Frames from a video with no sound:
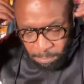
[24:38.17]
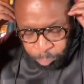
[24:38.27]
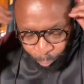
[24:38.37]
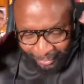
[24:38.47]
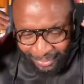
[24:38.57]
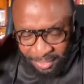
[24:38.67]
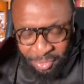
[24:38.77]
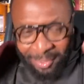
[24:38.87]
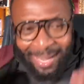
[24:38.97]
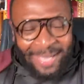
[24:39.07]
breaking
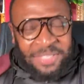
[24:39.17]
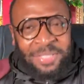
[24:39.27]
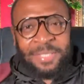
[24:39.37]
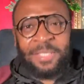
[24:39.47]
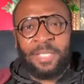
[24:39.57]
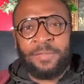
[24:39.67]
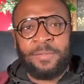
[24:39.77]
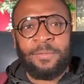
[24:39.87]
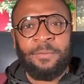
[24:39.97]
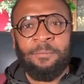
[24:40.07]
your
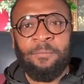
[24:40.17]
consciousness,